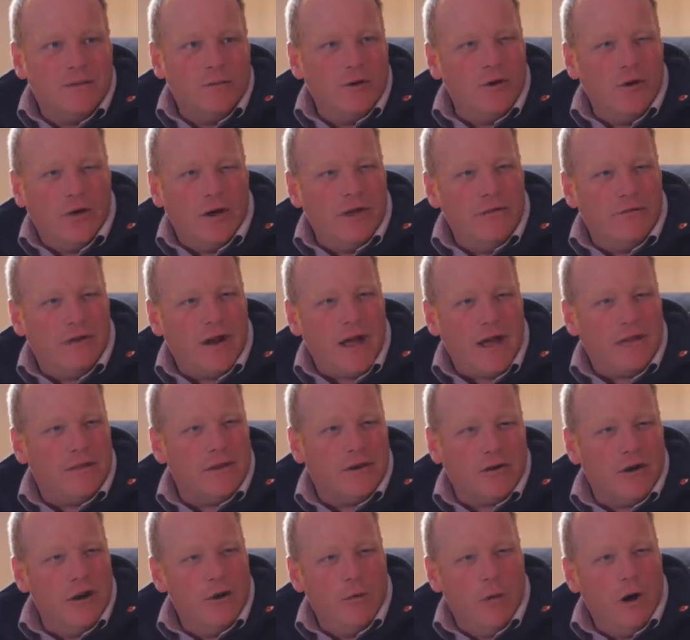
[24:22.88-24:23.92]
So we're not even
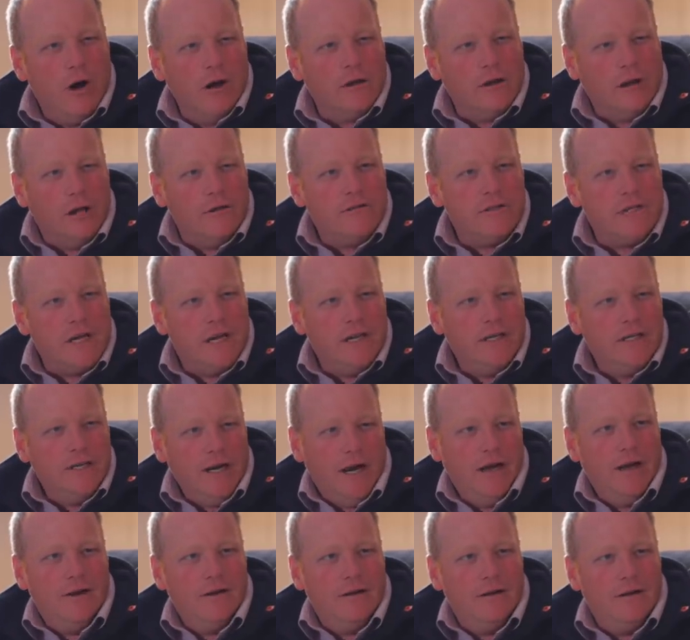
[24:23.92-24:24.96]
at the Crow wildlife
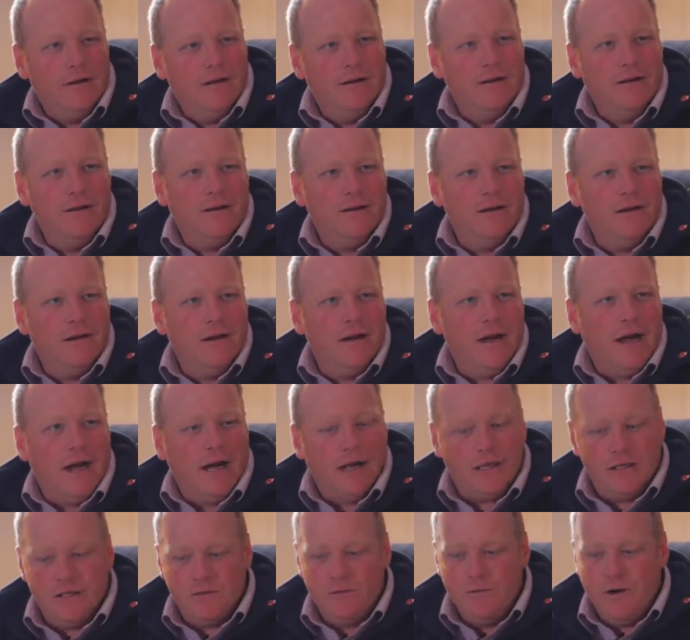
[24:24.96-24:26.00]
stage yet. No.
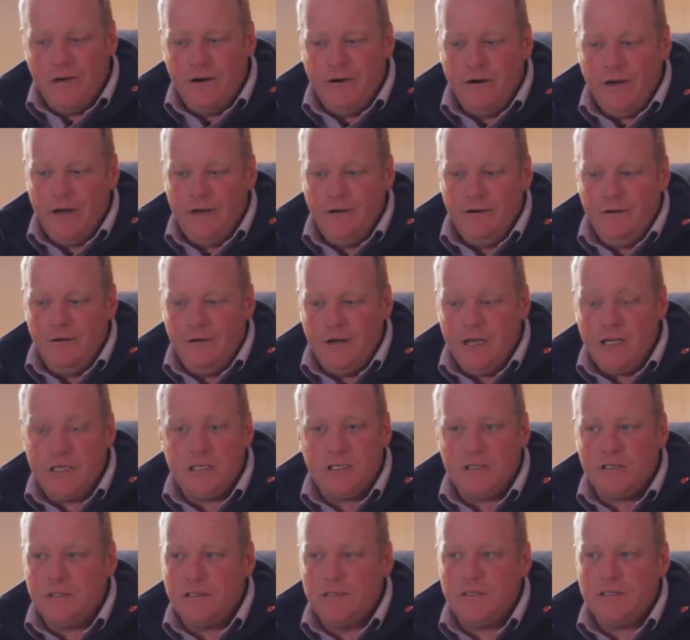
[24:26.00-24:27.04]
And we're in,
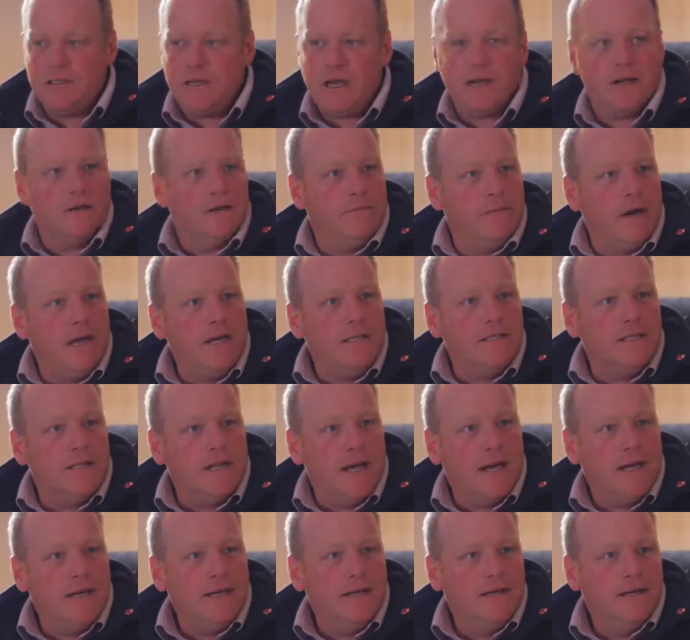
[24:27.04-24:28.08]
it's the 2nd of May
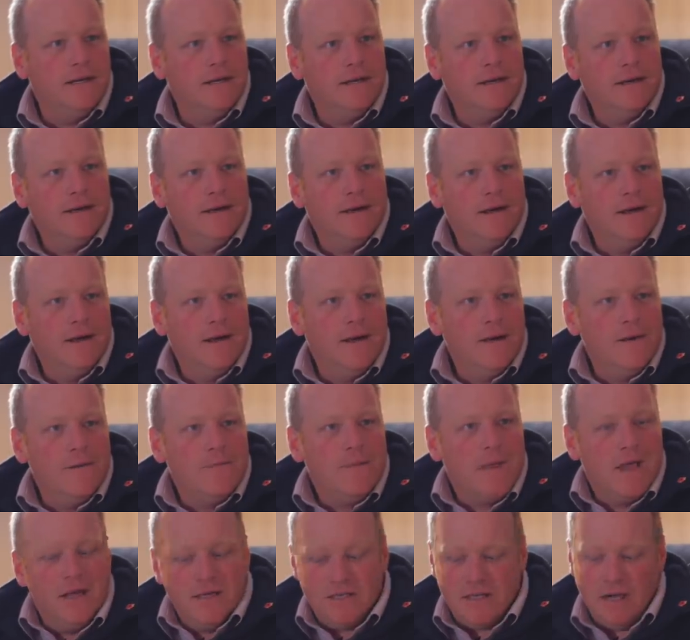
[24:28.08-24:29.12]
today.
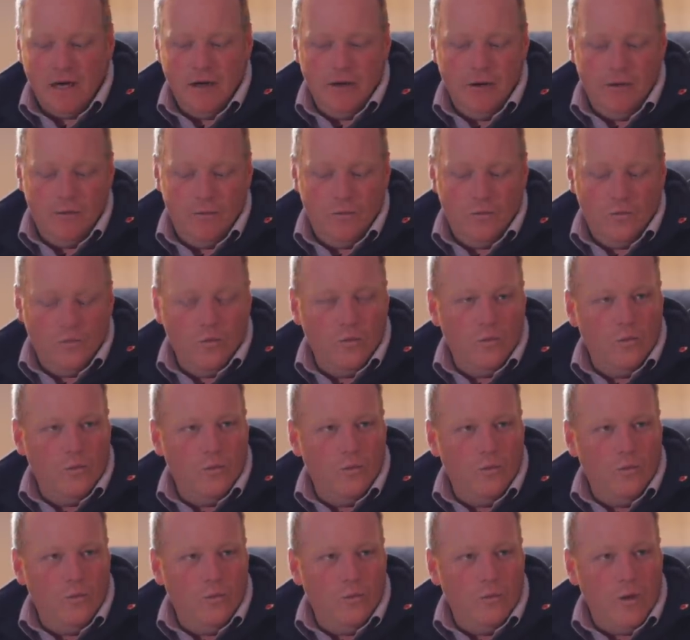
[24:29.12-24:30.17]
So
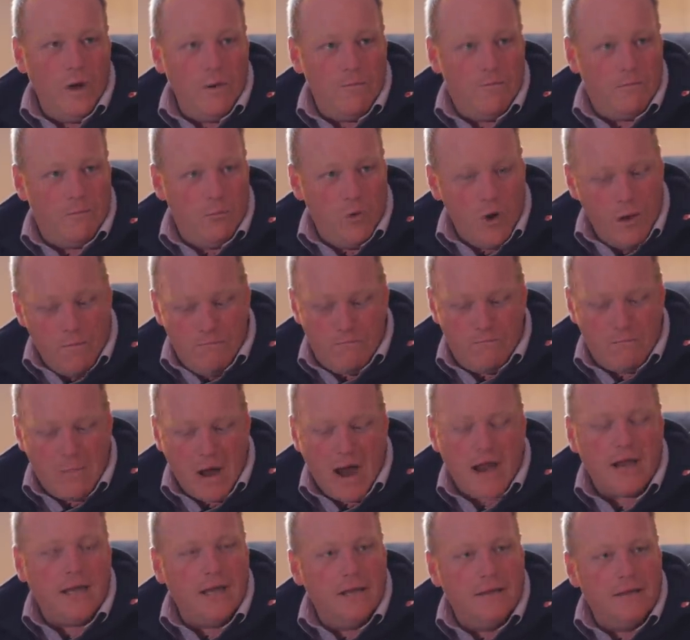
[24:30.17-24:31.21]
we're, we're
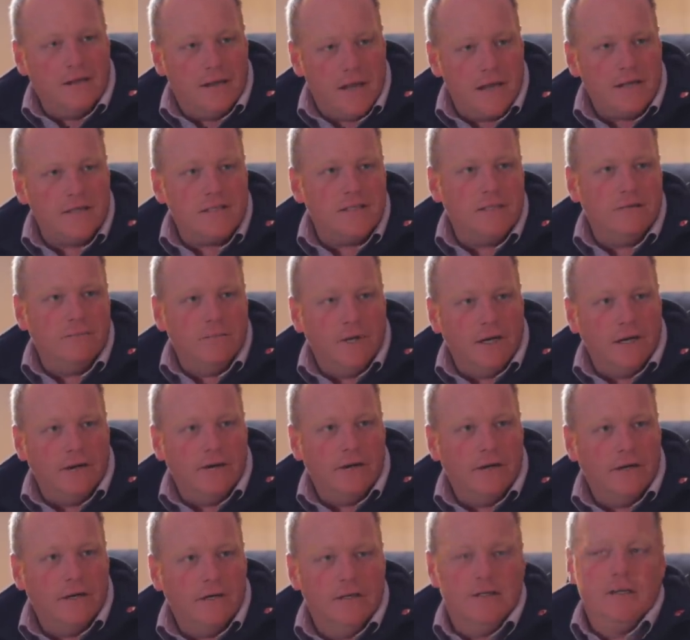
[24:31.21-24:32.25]
banging the nesting
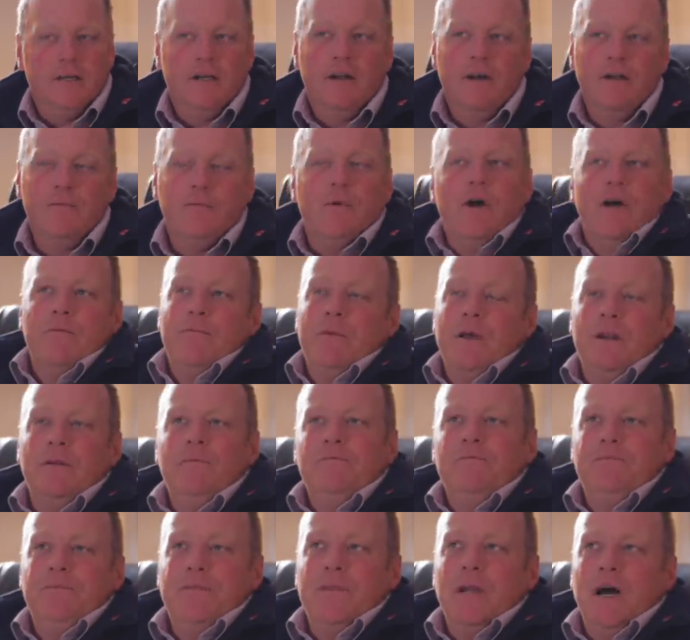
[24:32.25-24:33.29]
period. And I've, I've,
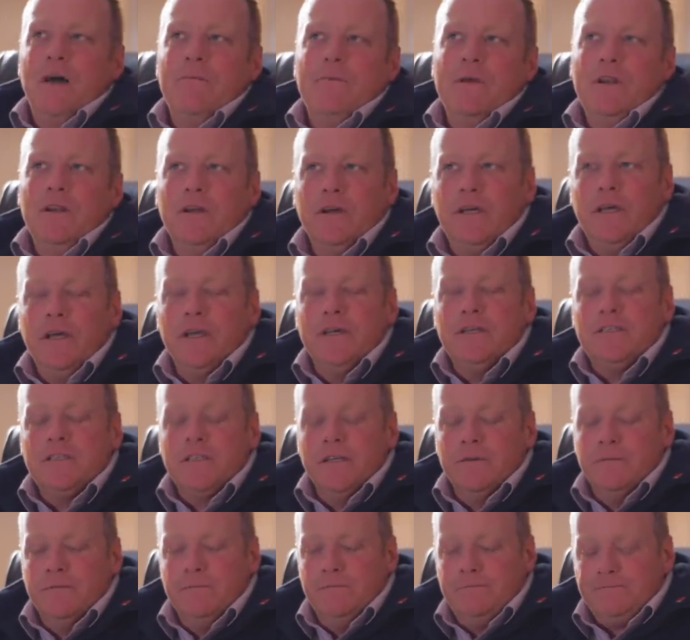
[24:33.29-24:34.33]
been, I've been looking
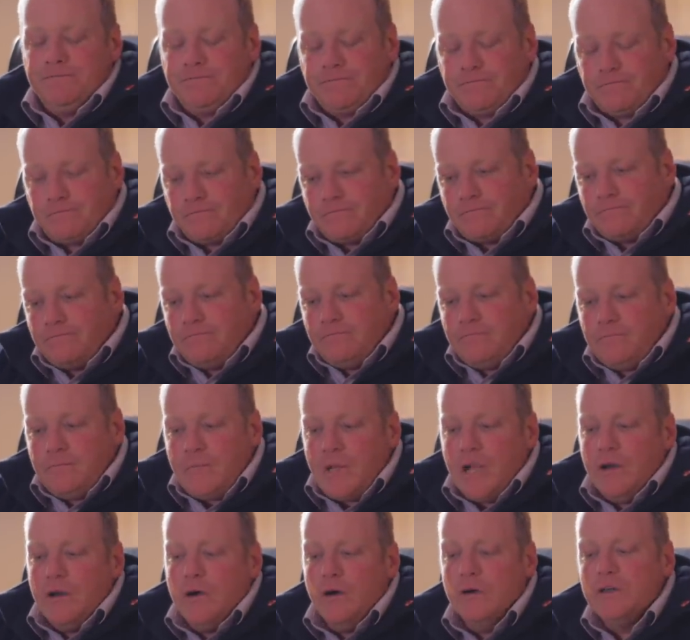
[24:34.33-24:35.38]
at some
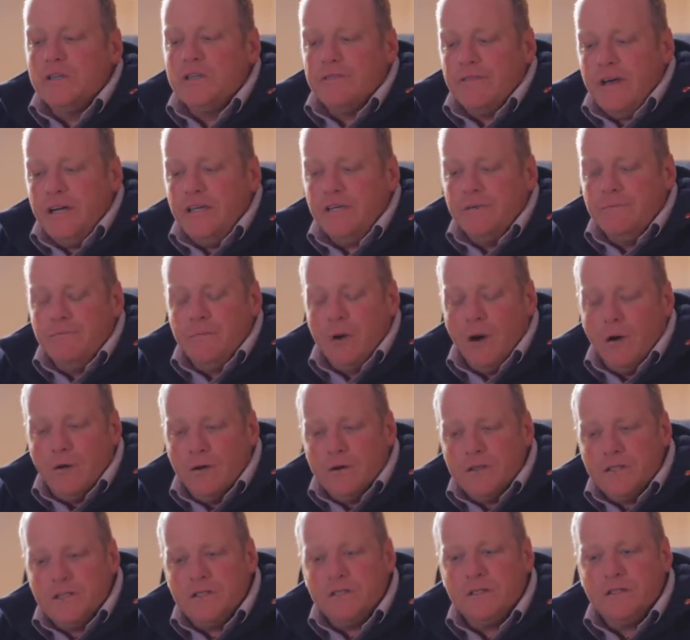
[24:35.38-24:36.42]
conservation
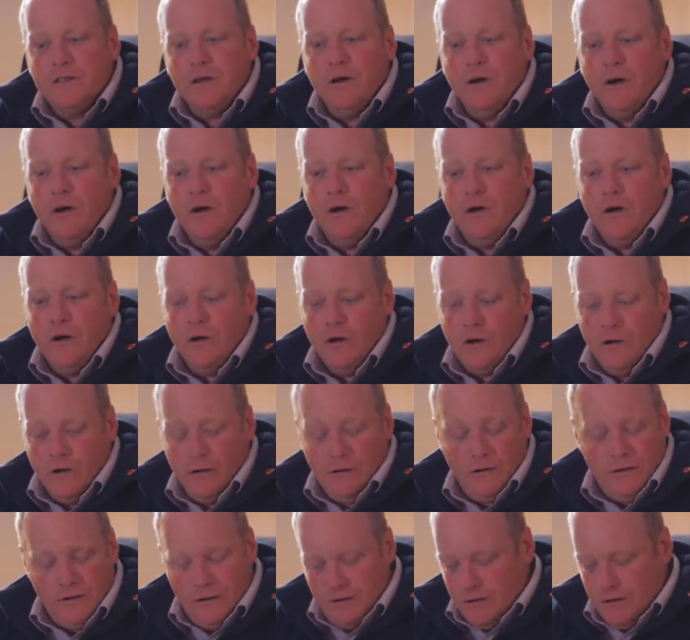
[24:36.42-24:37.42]
blogs uh,